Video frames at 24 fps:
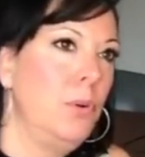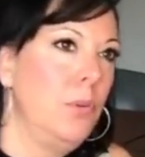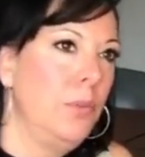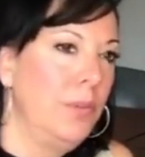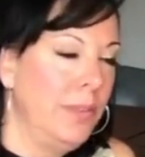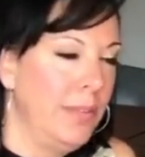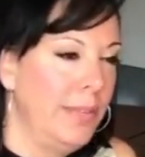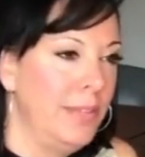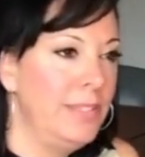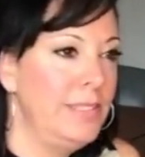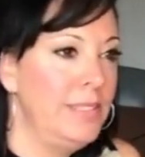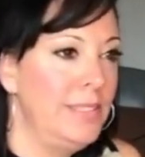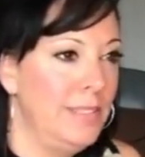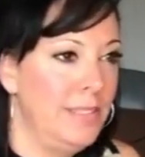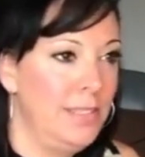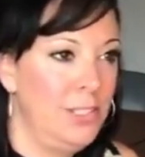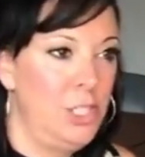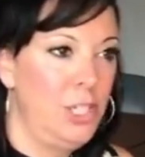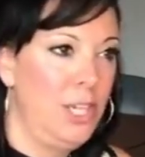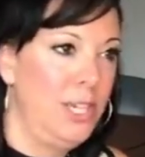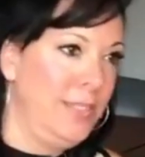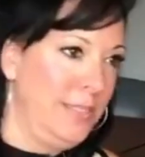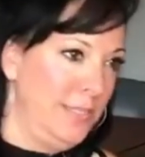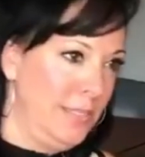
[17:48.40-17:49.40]
more related to the
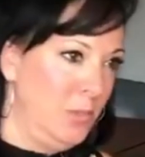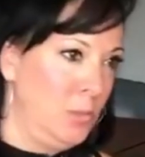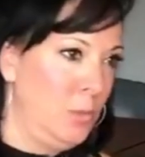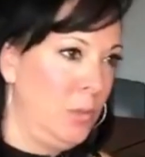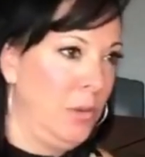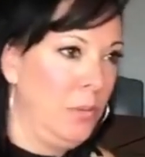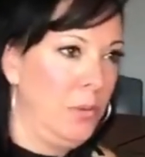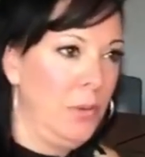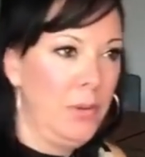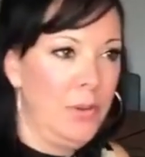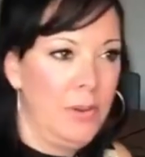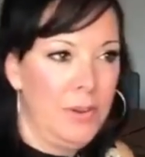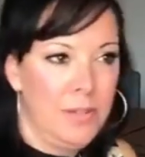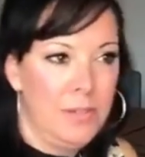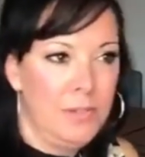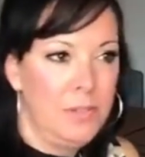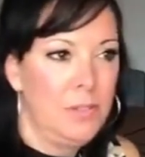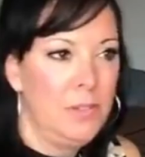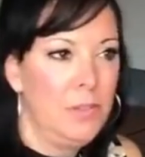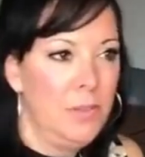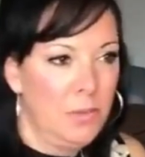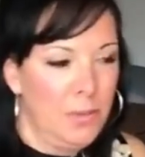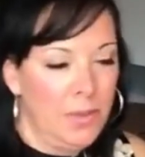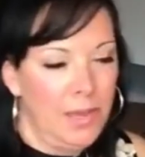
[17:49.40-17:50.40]
jets. It's why we were
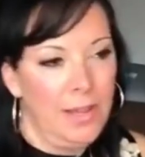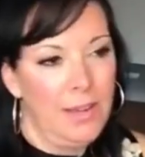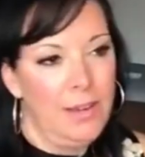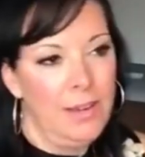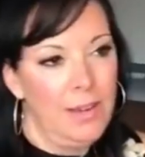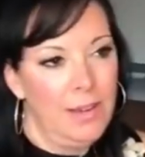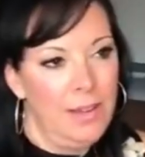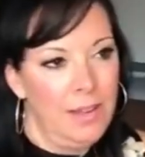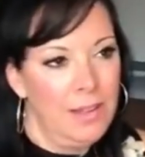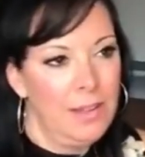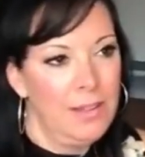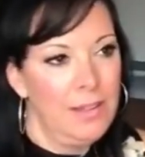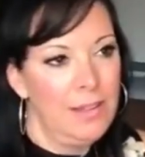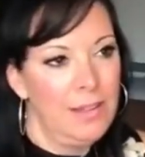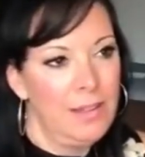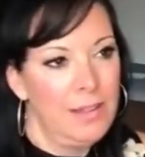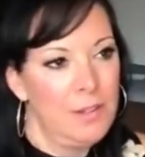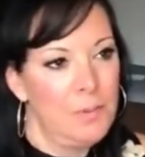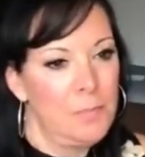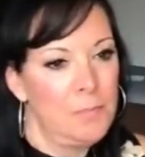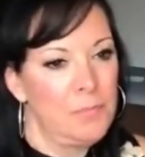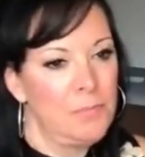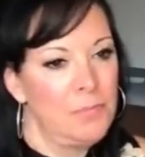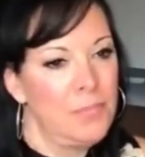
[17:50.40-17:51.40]
located at
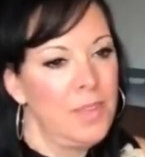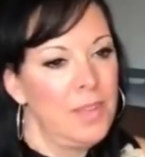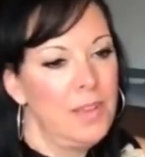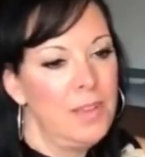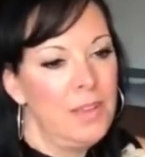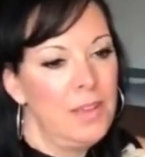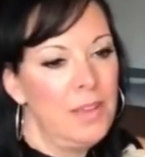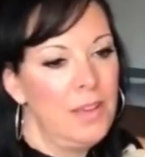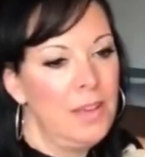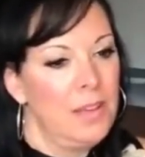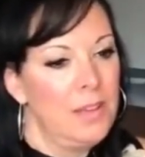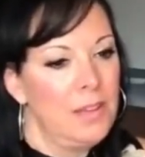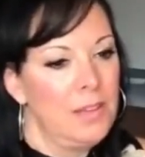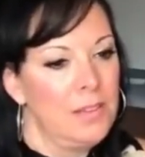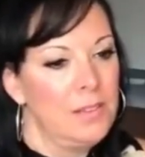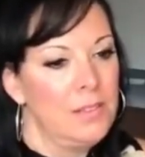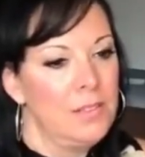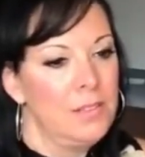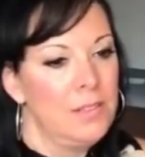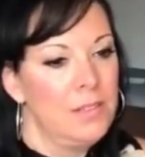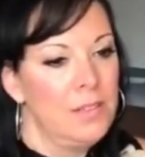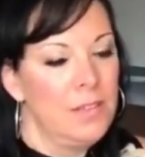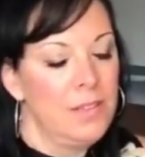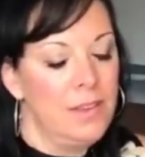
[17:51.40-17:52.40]
um,
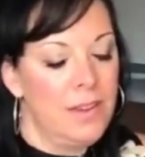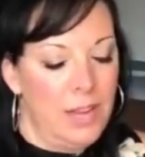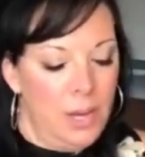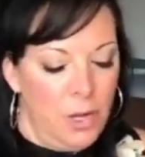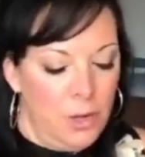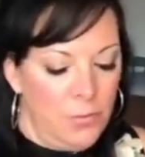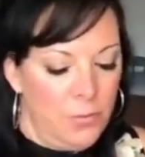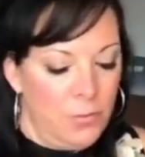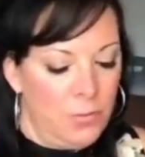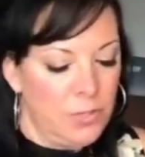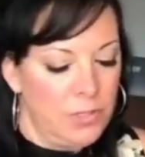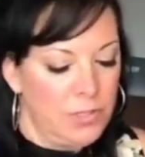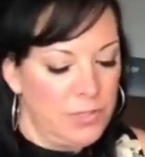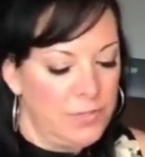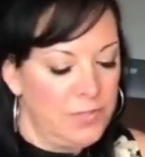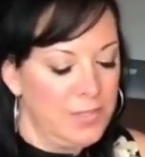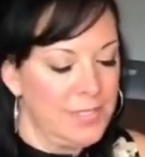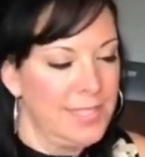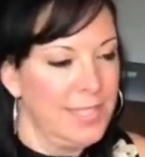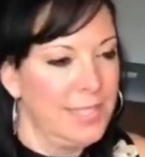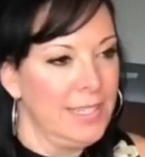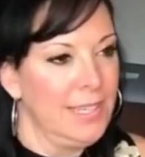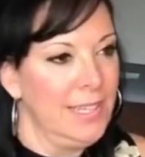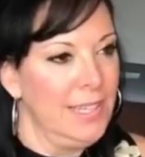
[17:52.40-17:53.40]
a, an Air Force
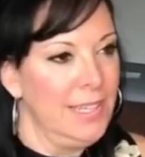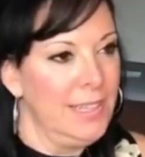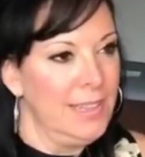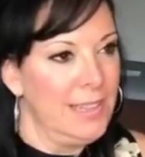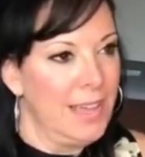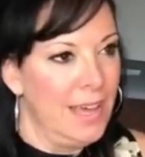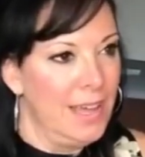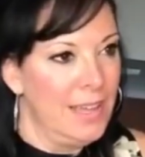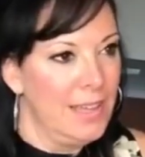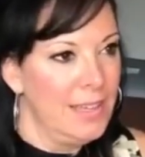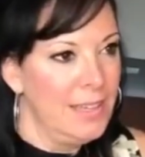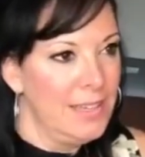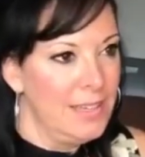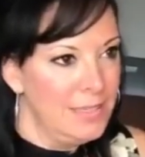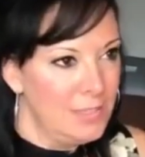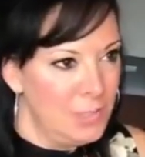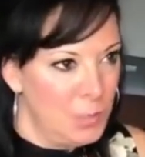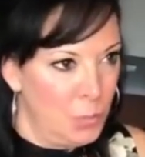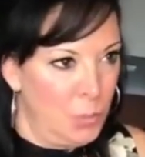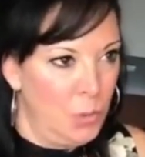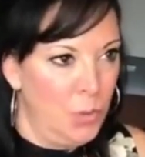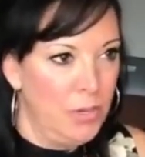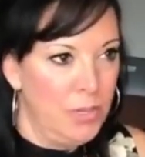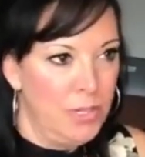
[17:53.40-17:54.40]
facility that
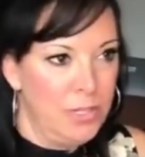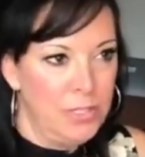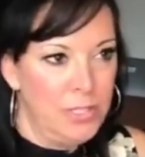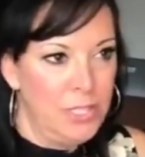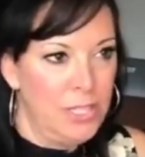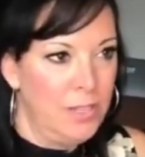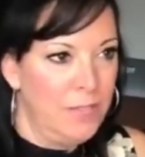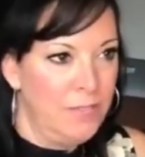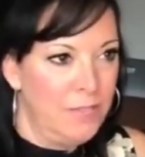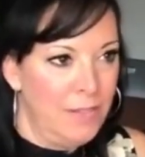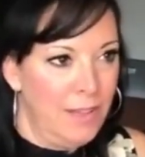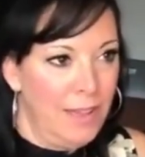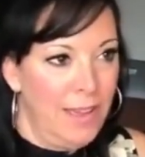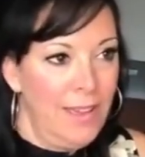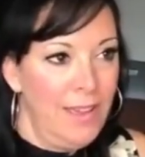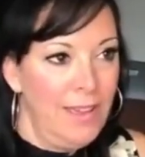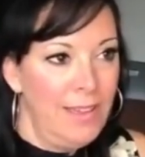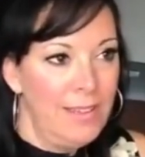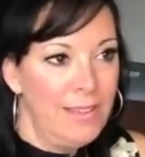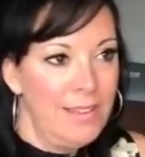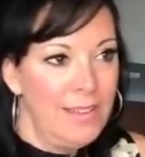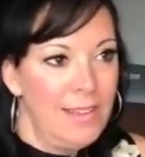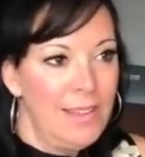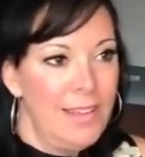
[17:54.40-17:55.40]
supported jet
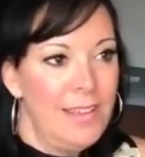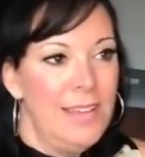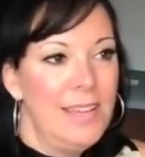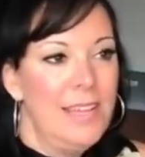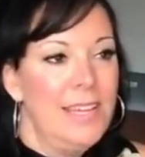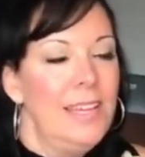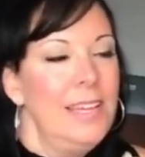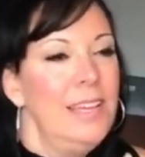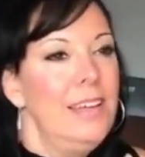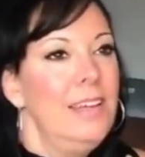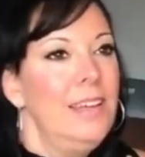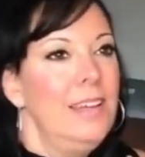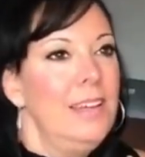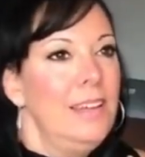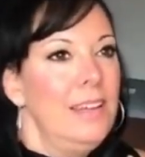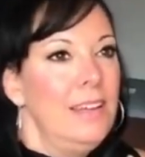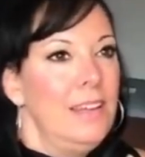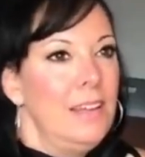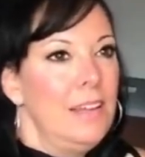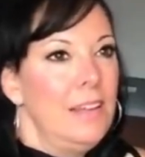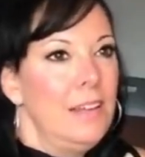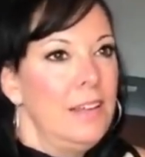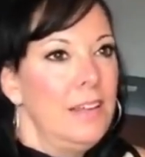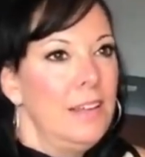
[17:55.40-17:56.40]
flight.
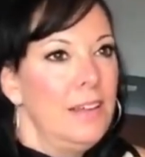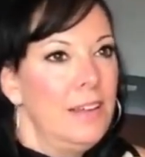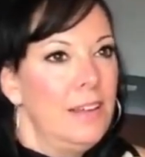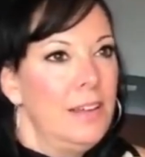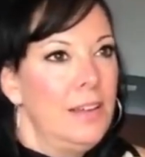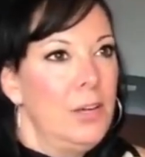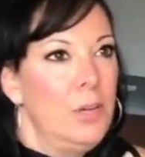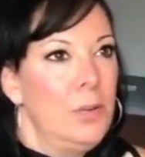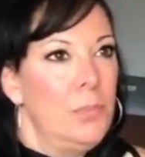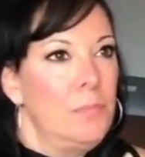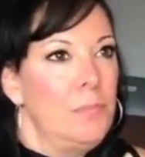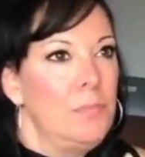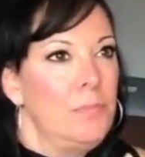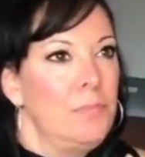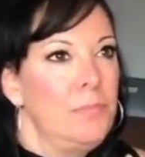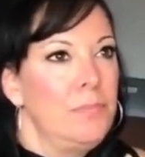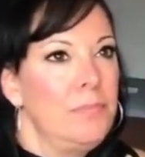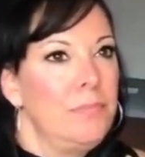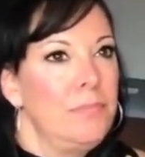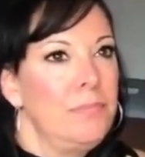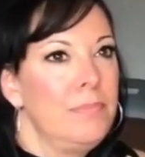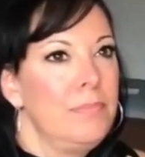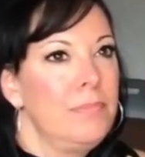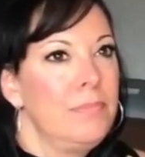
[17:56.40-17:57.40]
Mm-hmm.
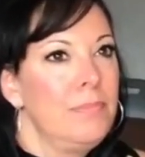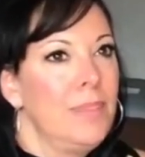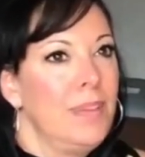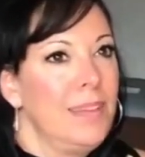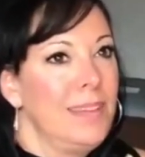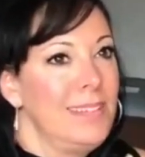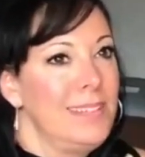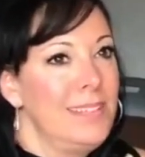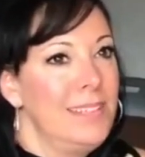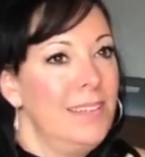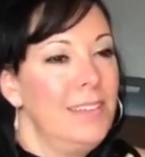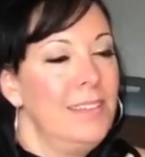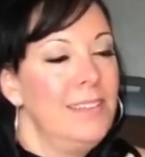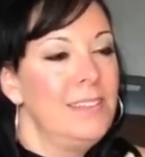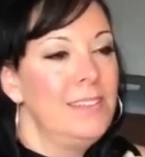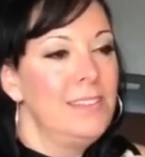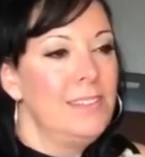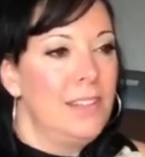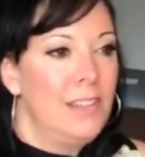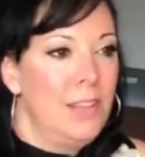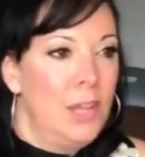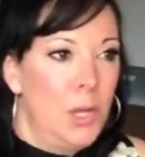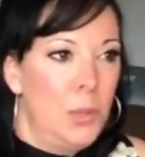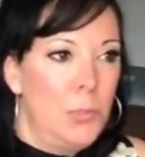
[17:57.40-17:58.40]
Um, I can tell you
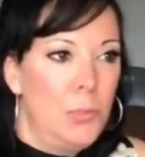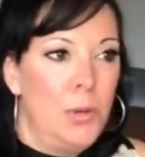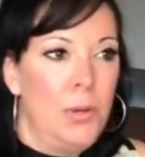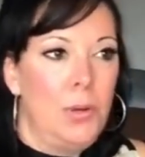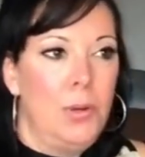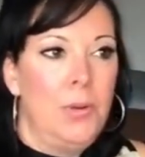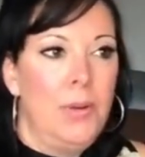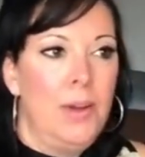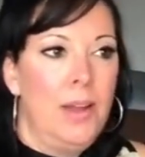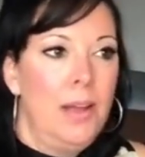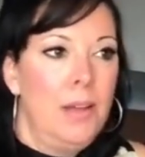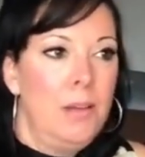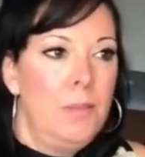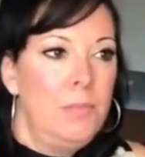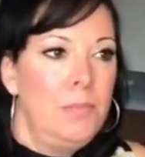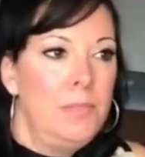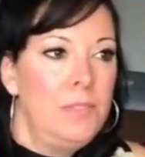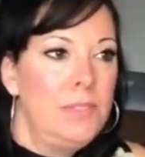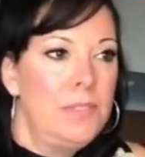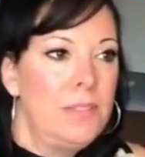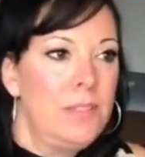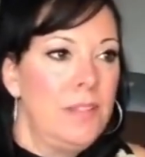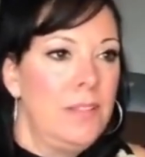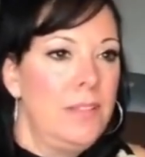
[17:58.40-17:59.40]
there's a lot of
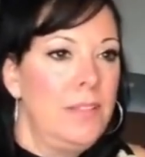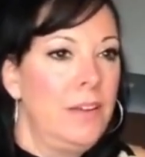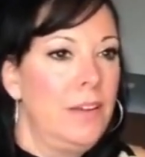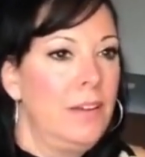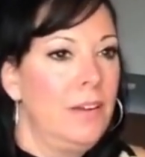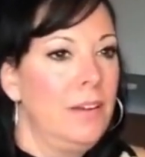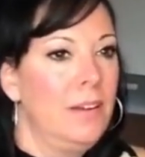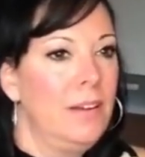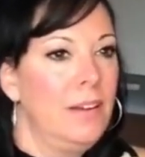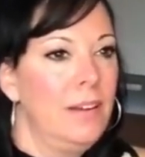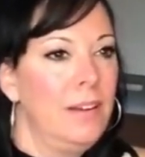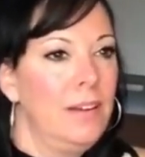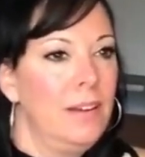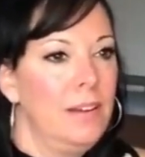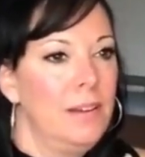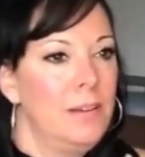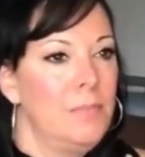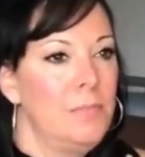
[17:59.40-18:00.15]
programs that are